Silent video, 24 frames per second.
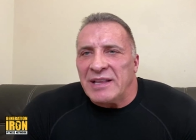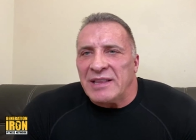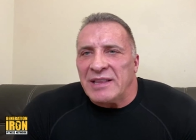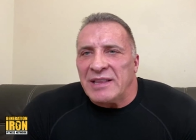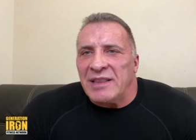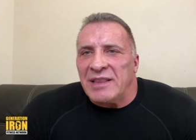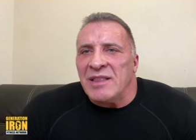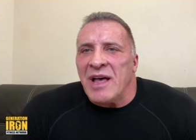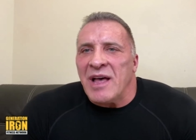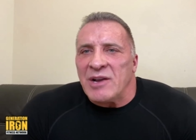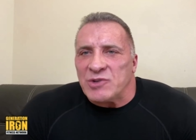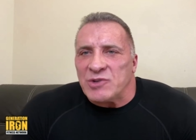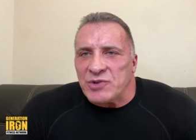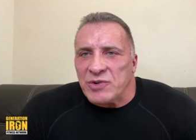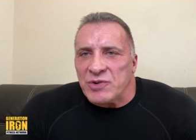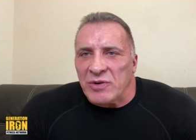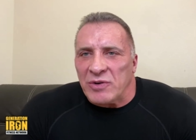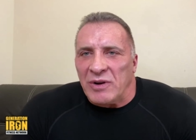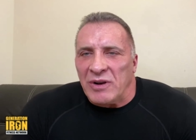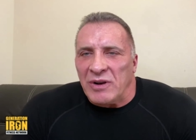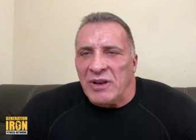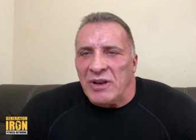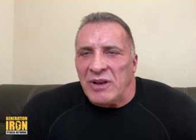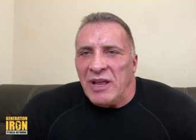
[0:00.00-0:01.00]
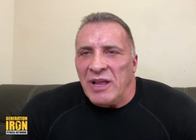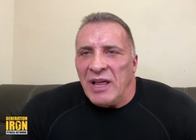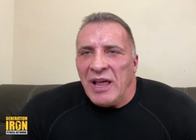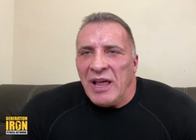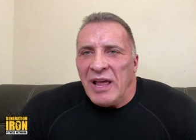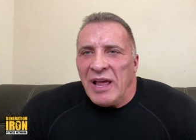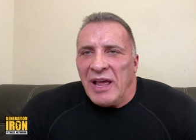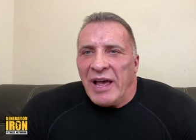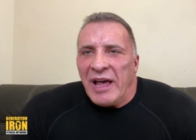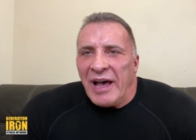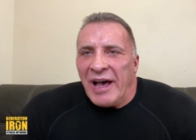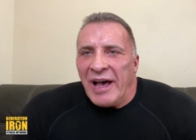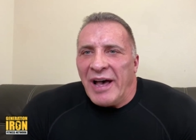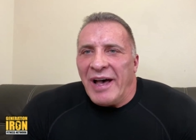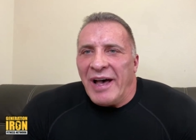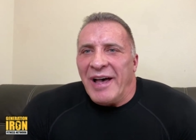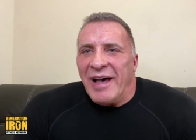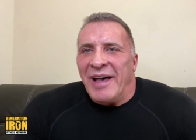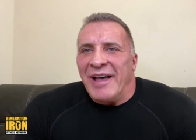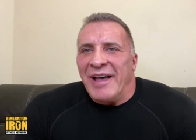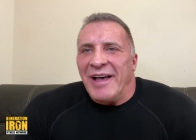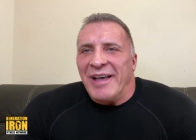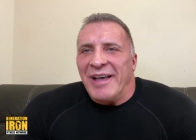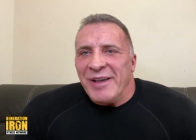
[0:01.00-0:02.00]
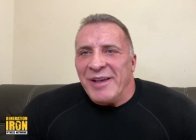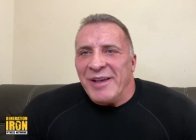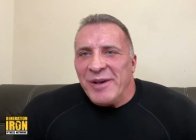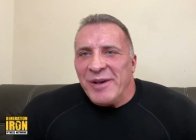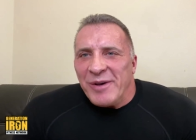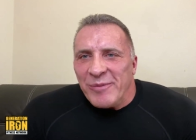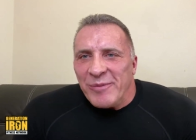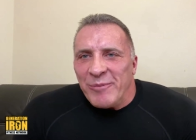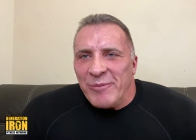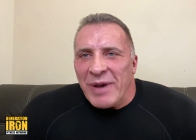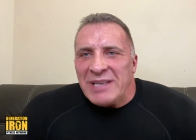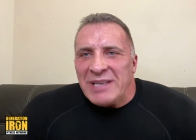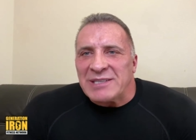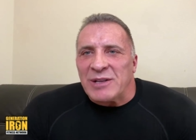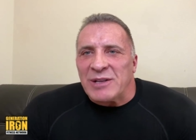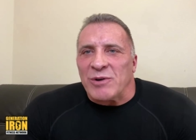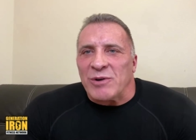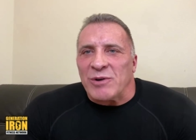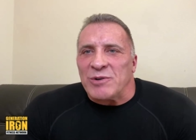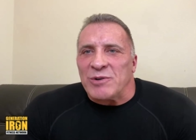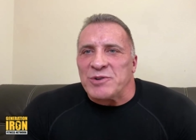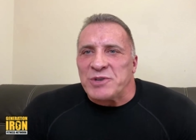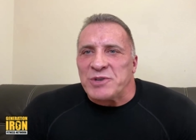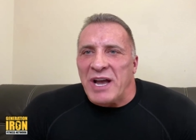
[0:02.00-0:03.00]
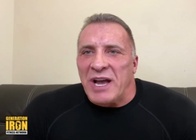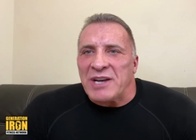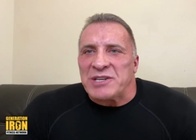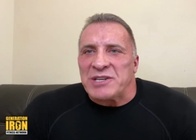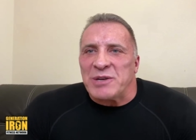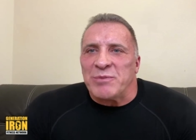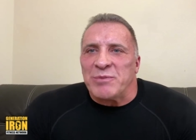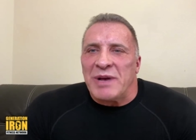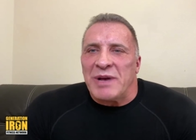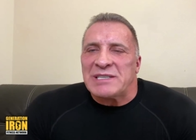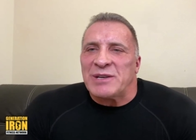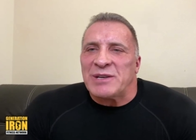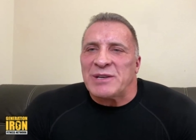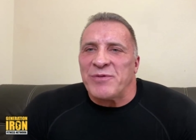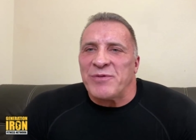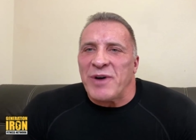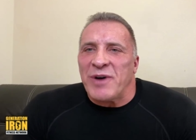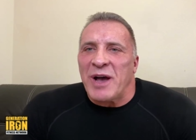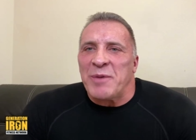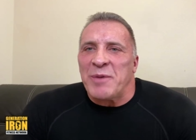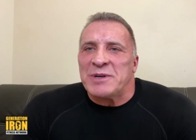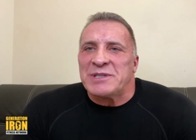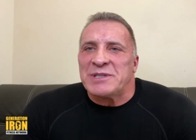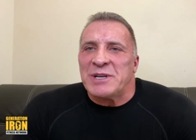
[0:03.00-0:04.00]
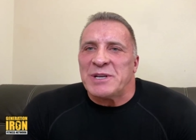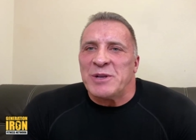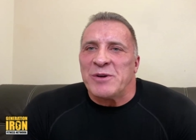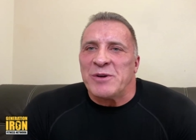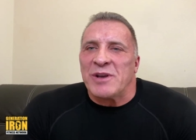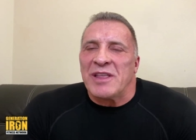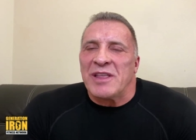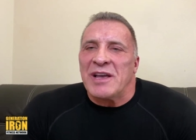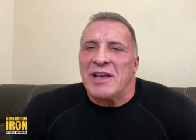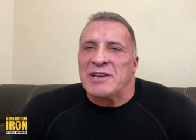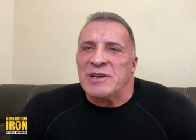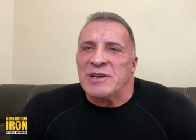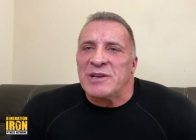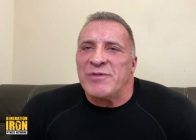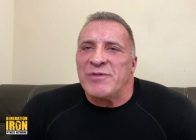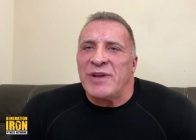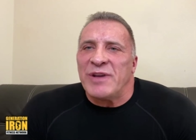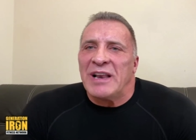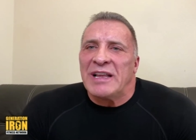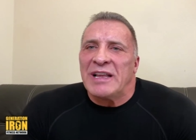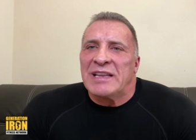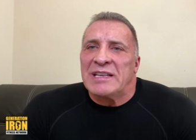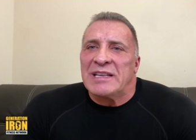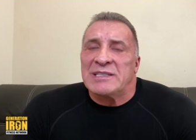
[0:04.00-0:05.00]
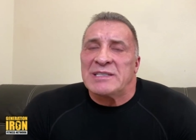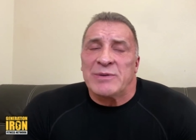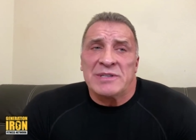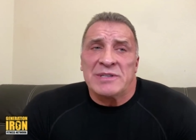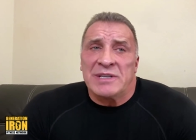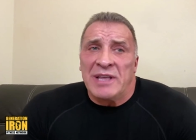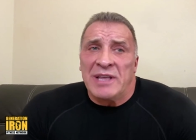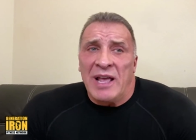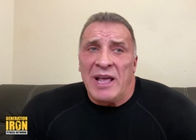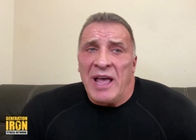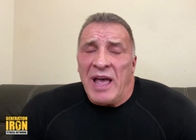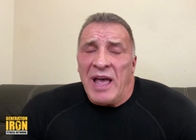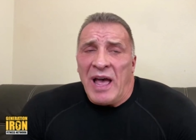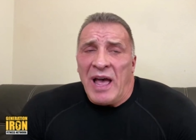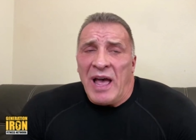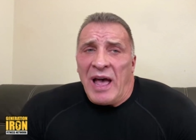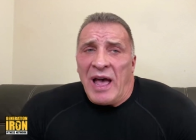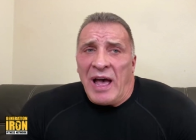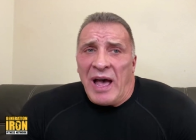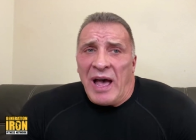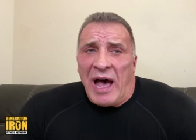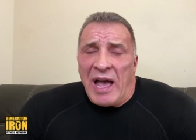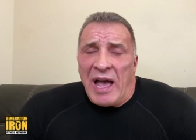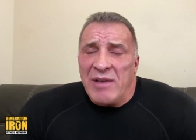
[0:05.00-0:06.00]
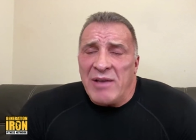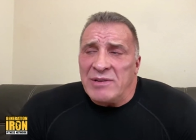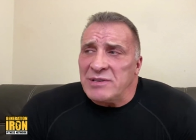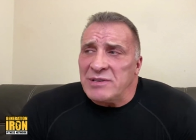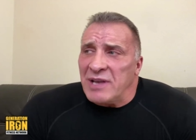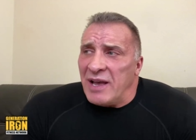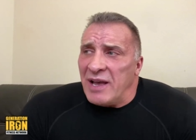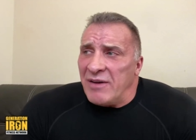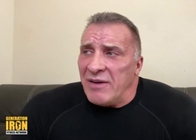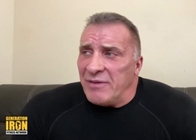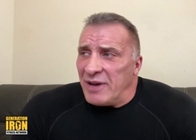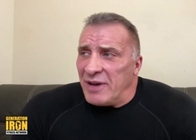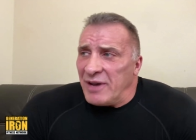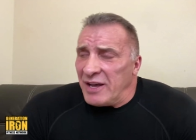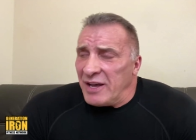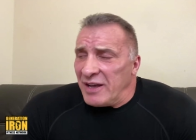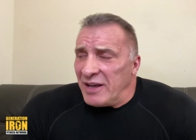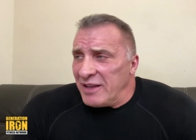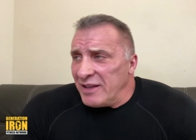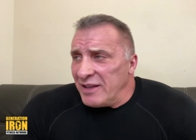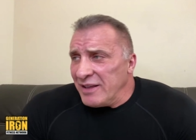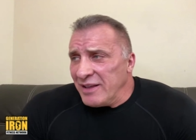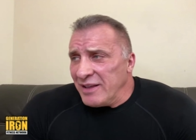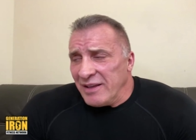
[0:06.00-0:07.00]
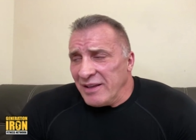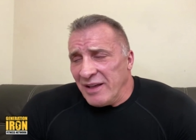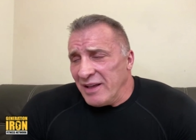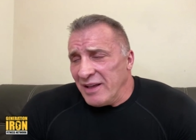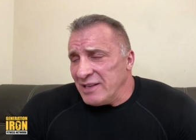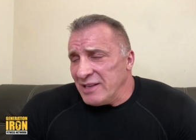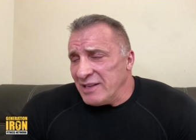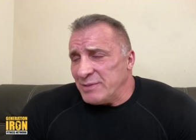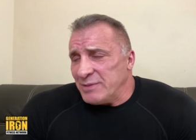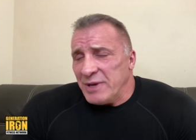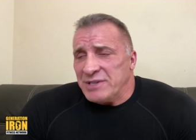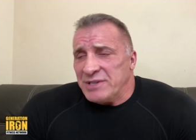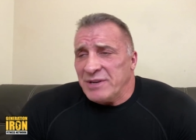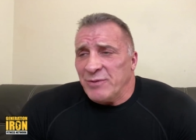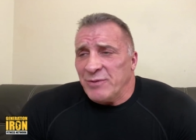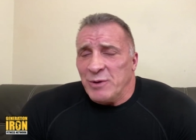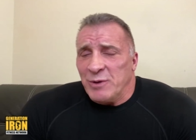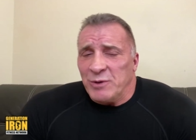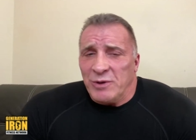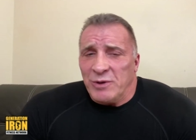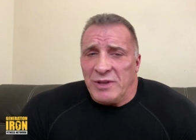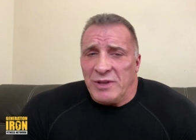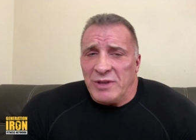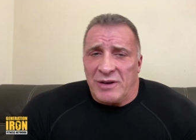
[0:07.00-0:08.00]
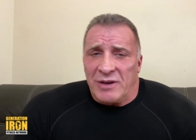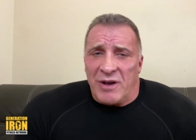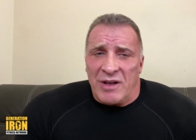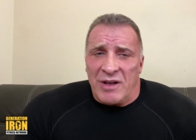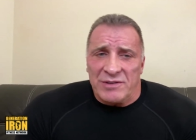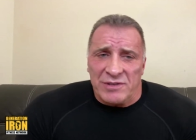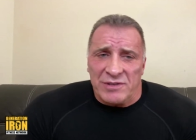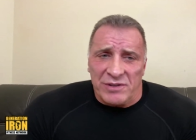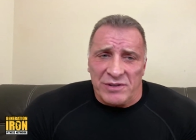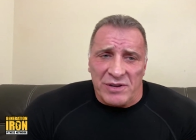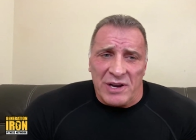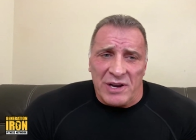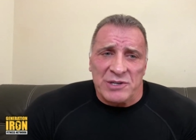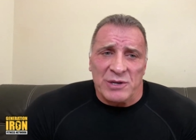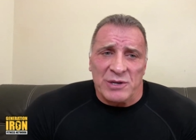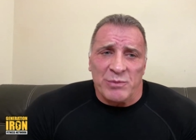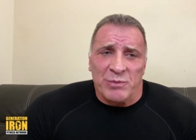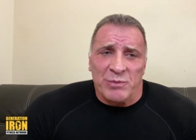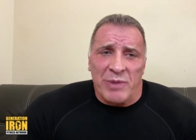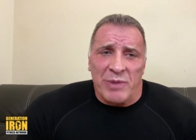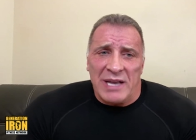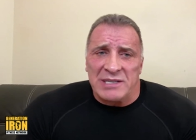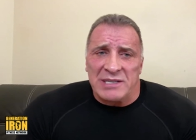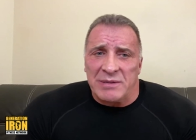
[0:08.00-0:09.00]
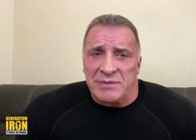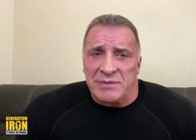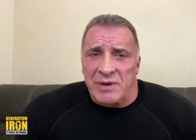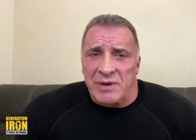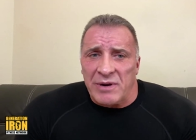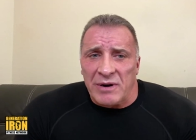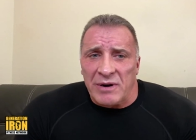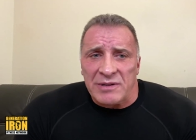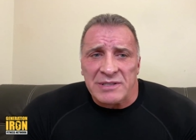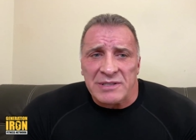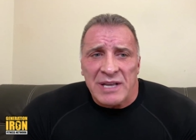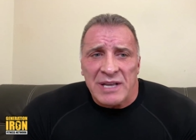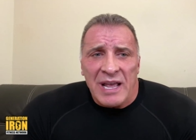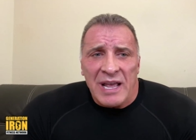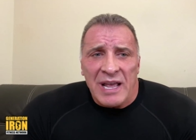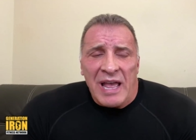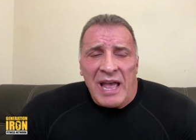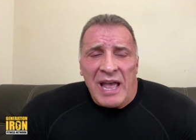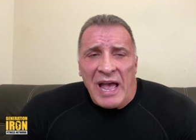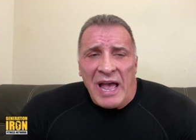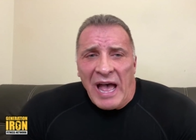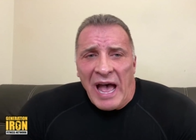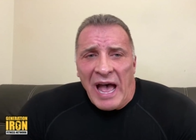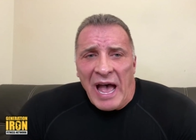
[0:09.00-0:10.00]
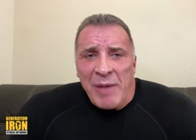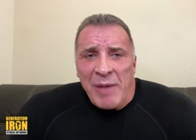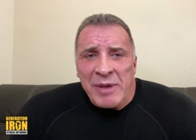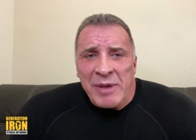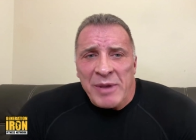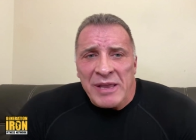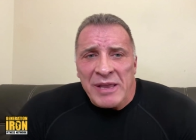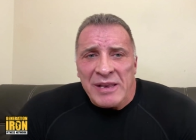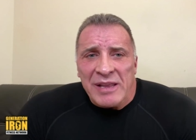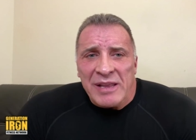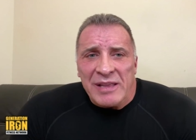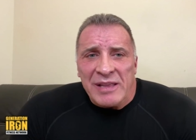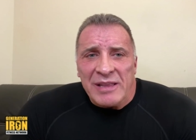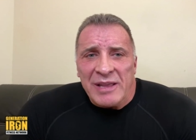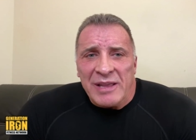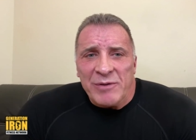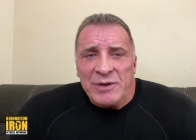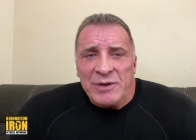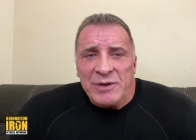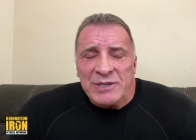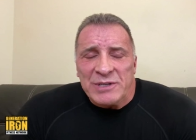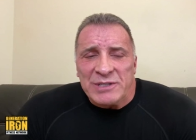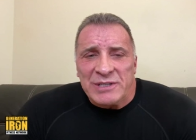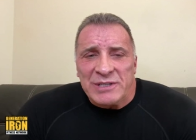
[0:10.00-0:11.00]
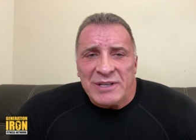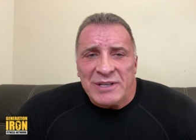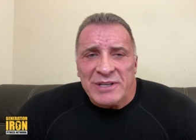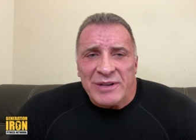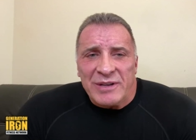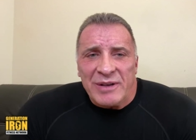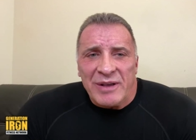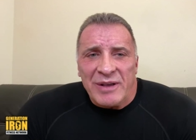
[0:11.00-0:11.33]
that natural uh, muscle contraction, muscle fibers that you can actually feel it. It's I used to have a especially when you do the concentration biceps curls. I mean, there was